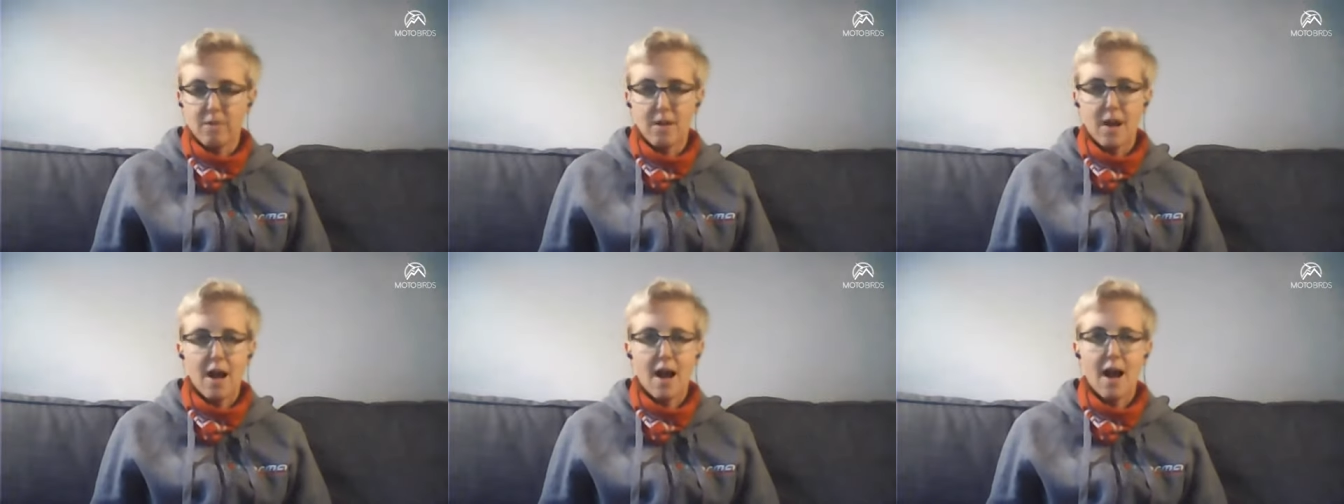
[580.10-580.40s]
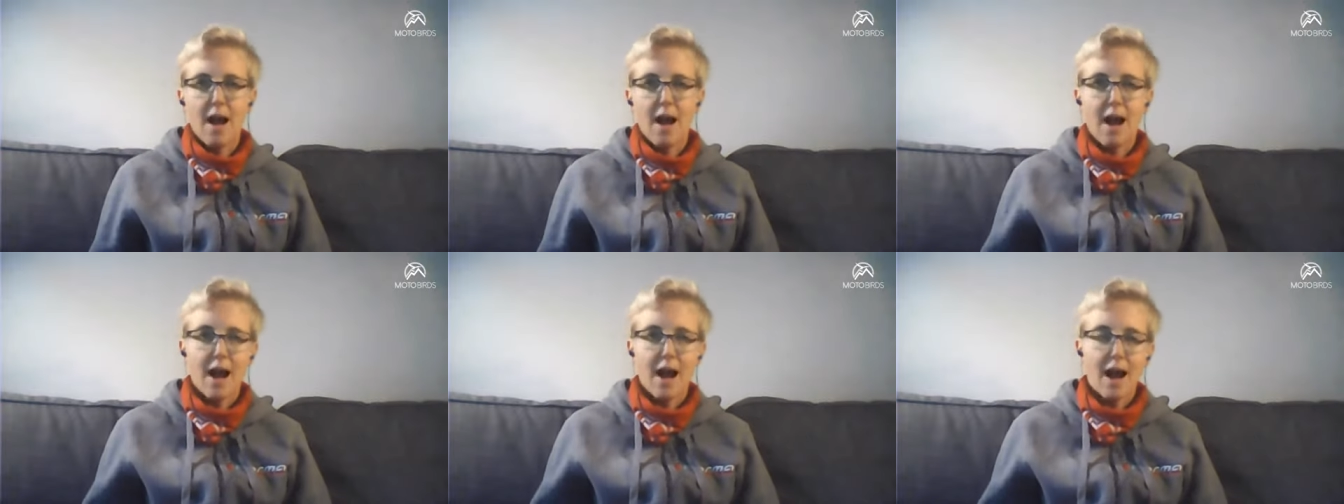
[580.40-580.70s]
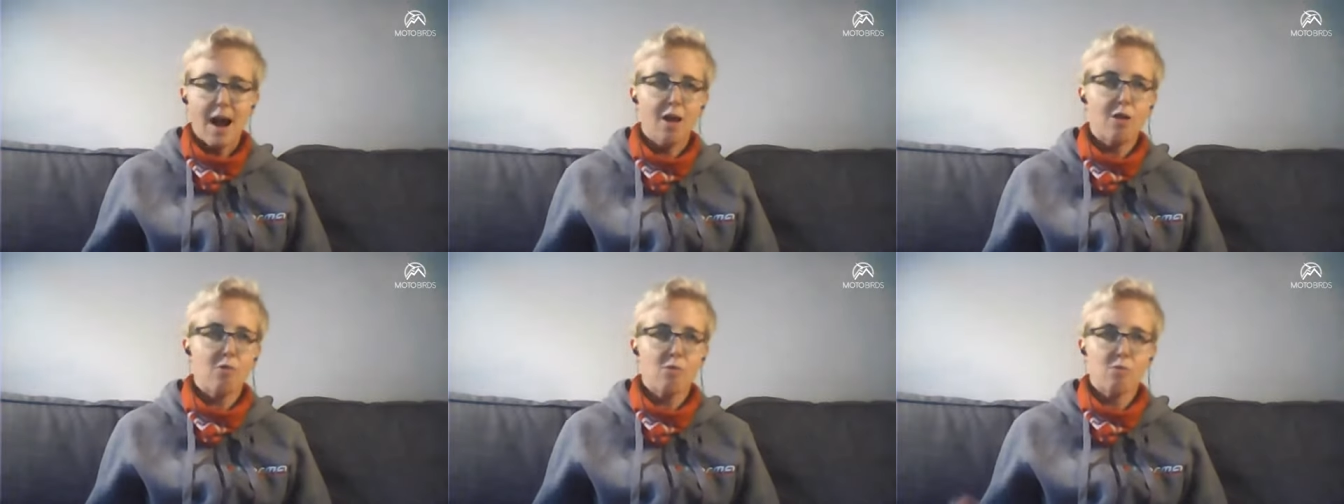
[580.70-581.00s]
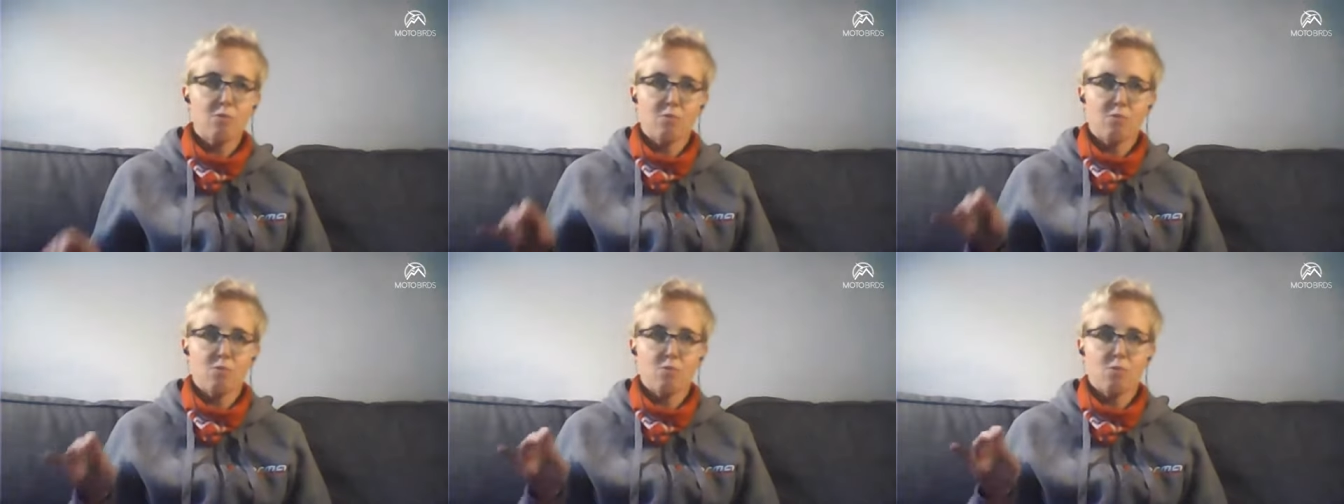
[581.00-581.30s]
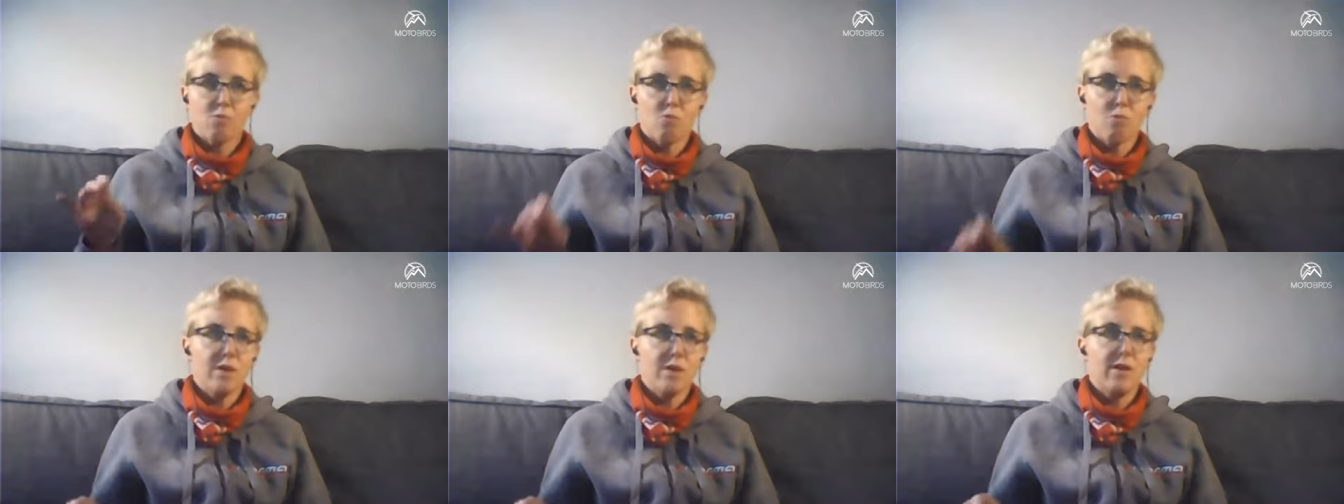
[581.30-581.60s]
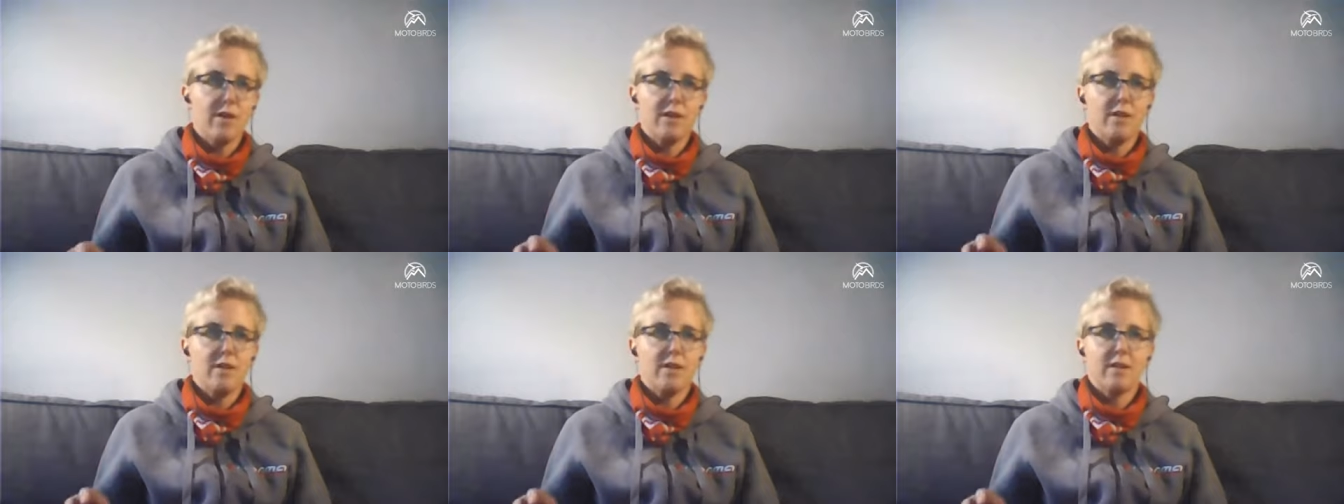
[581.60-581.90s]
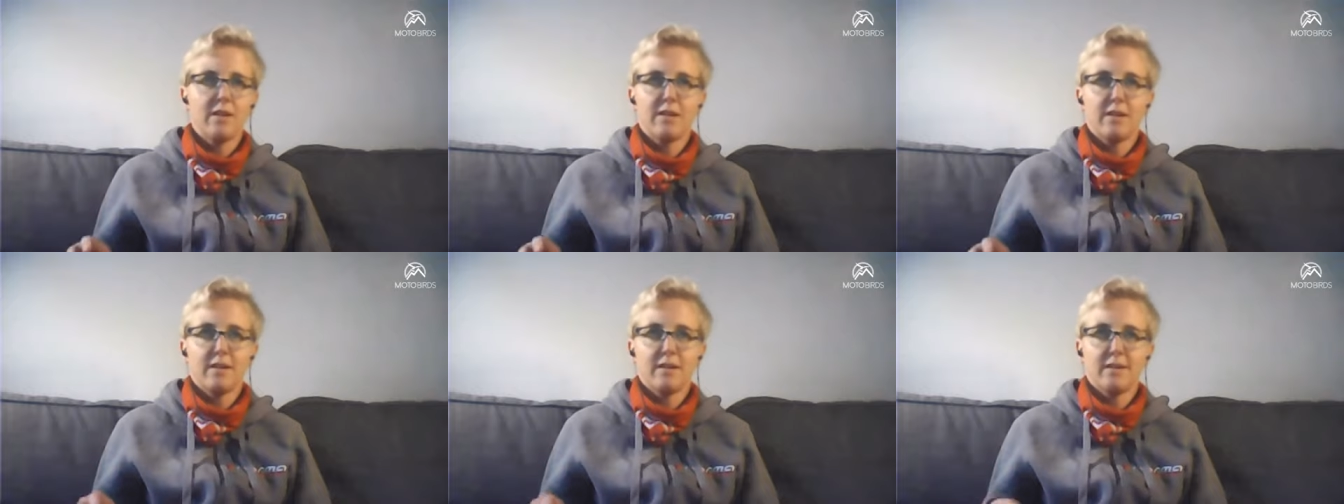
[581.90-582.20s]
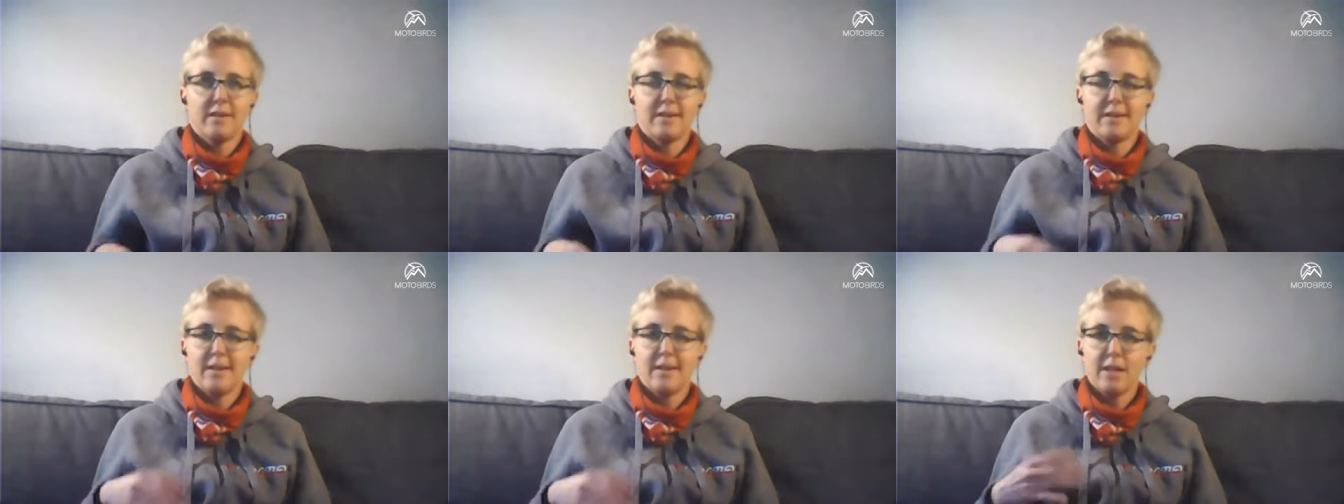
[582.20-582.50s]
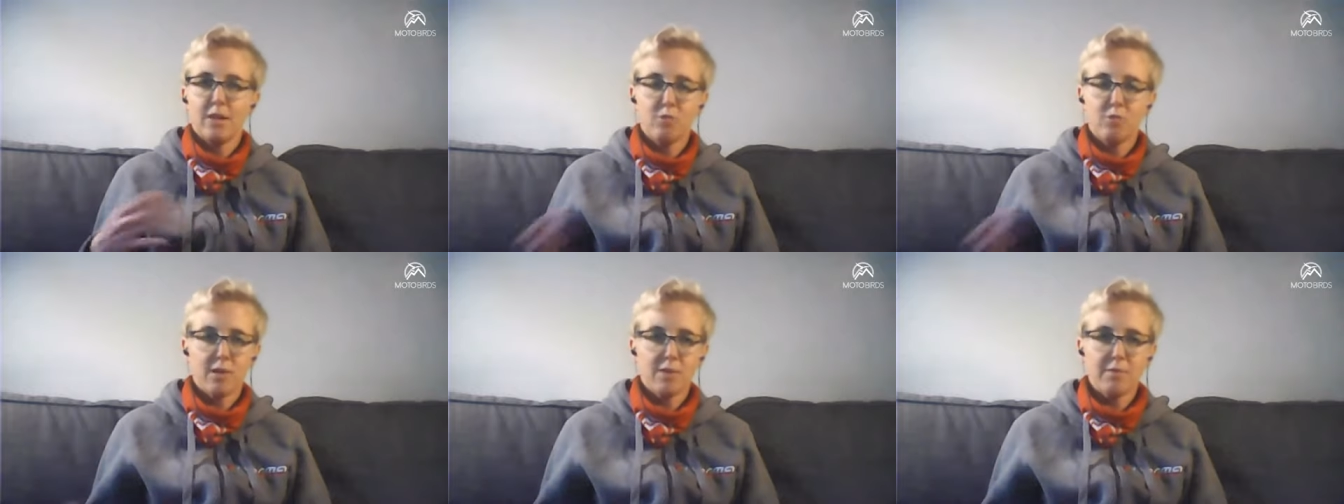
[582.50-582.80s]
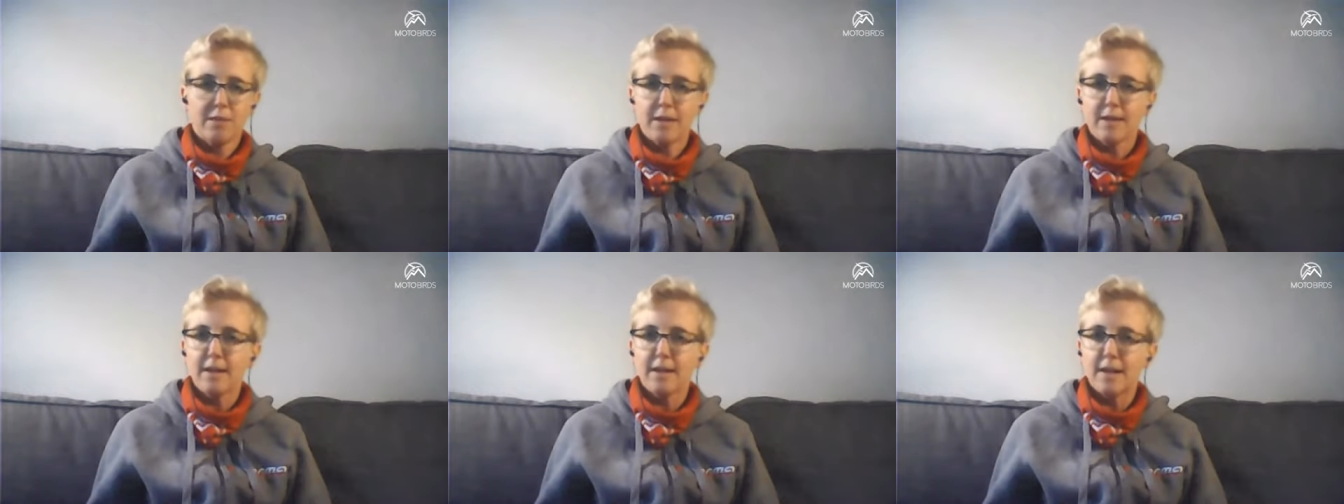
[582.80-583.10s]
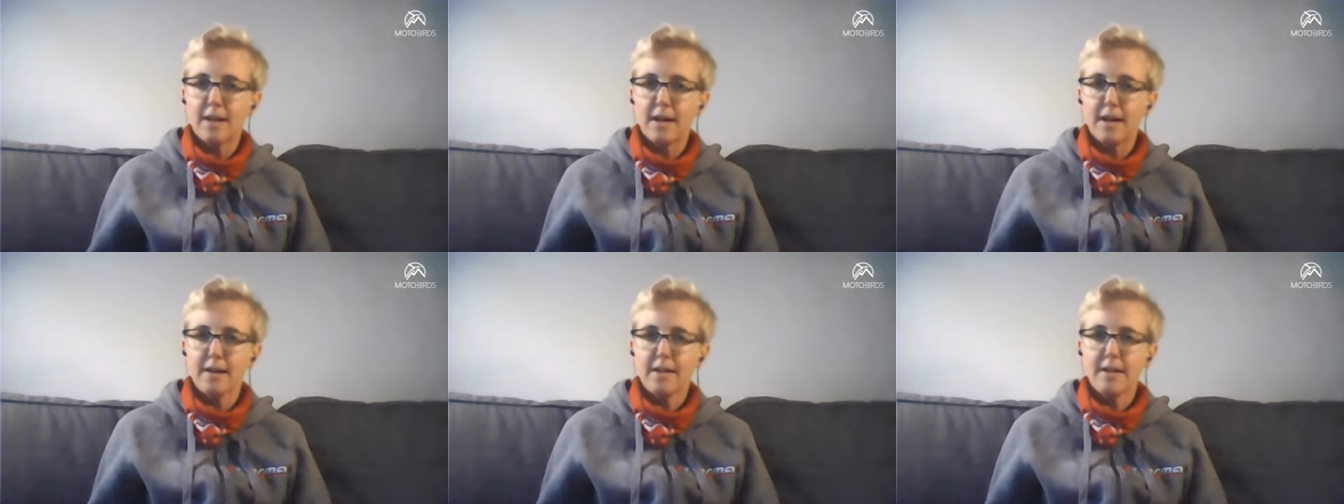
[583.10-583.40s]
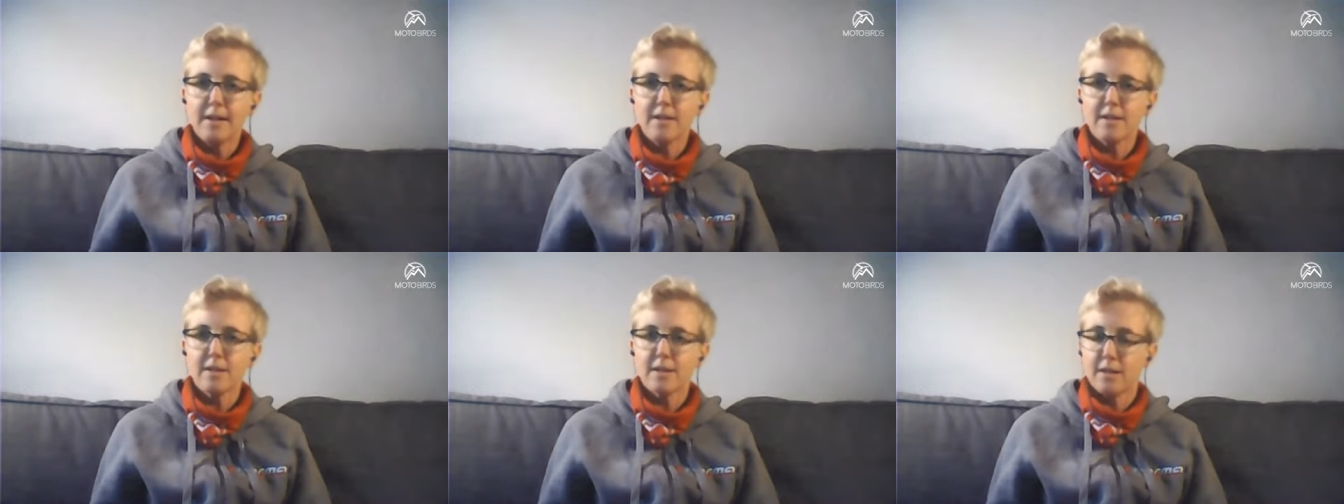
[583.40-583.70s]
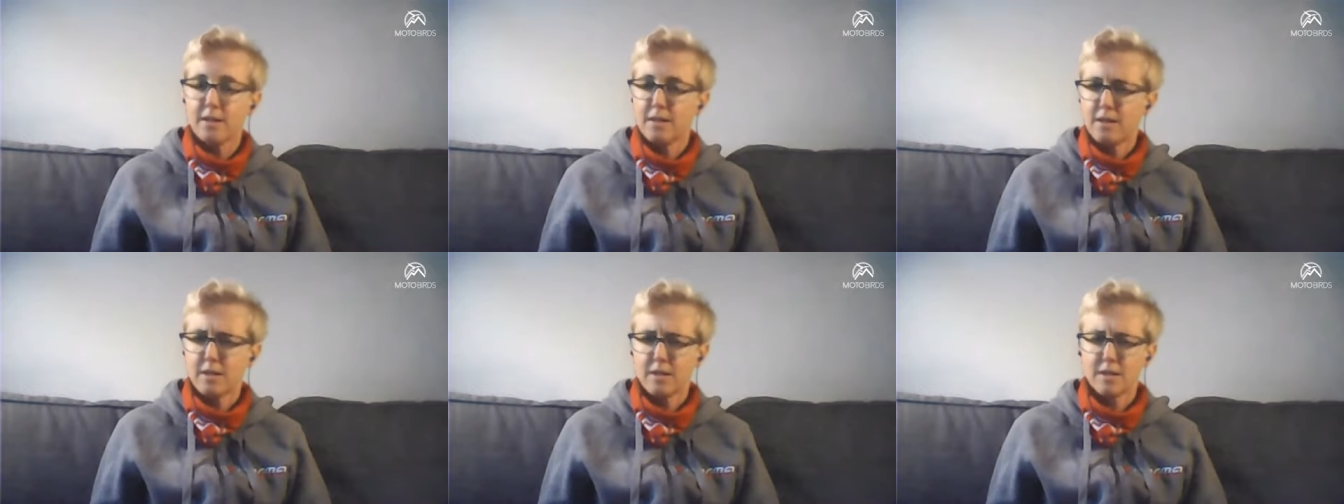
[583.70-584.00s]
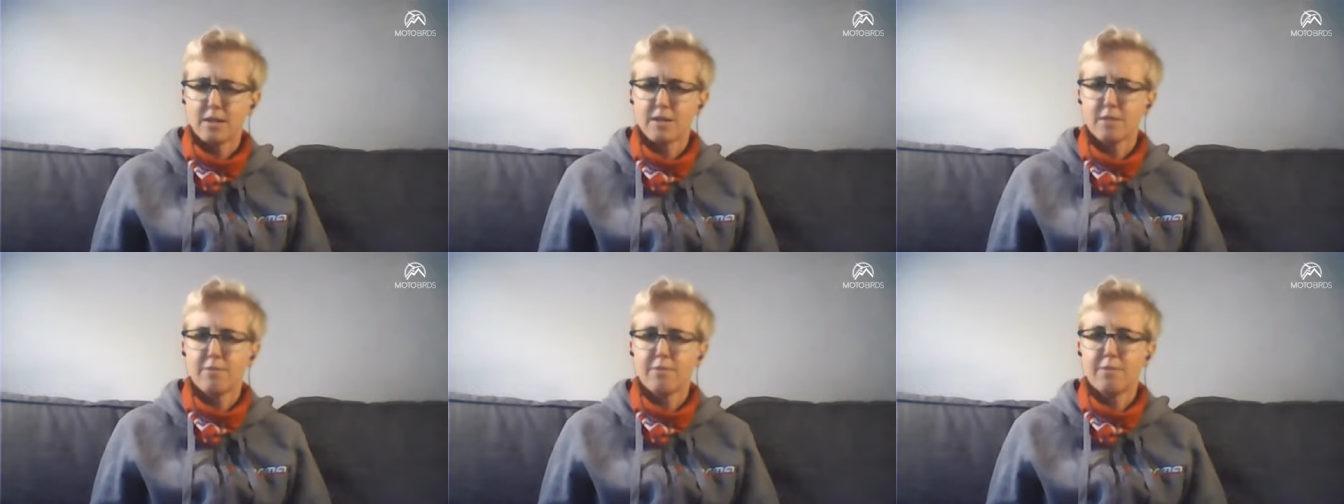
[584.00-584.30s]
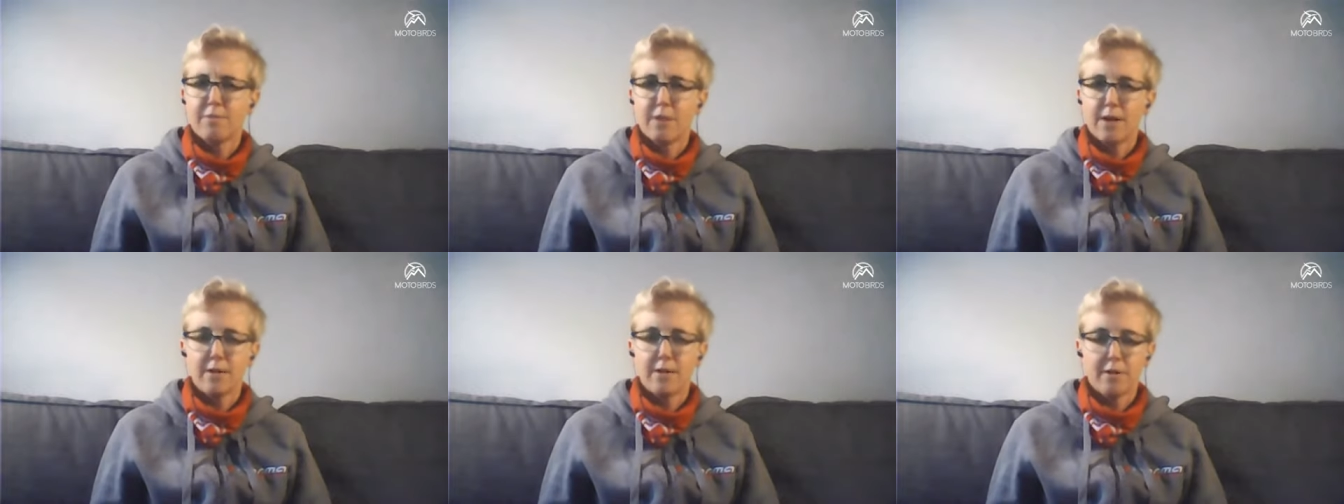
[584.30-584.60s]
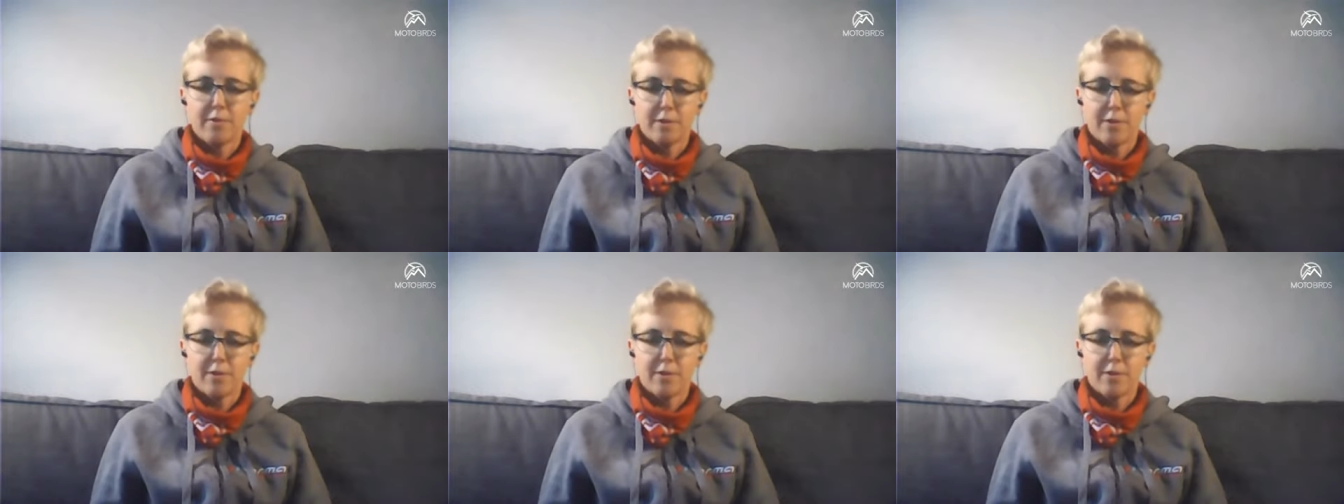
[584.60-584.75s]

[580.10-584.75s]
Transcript: how we deal with the clients and this is very,